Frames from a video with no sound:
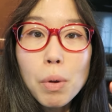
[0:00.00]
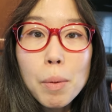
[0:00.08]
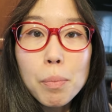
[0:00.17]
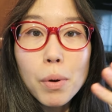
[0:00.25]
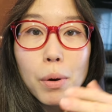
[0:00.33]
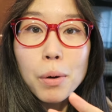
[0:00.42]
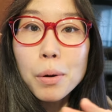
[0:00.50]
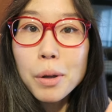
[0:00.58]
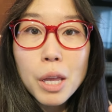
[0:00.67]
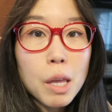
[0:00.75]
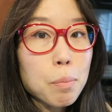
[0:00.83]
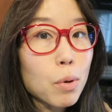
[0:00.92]
pepper,
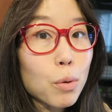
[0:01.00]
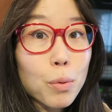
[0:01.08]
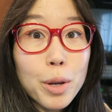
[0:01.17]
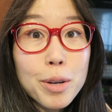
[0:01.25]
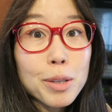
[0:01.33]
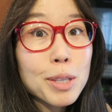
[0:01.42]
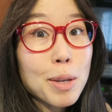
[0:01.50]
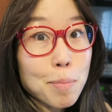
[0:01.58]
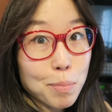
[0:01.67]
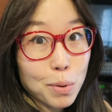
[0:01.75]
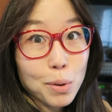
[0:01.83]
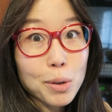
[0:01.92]
keep it real
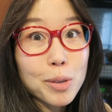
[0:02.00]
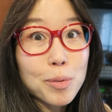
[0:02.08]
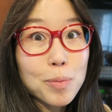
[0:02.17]
simple.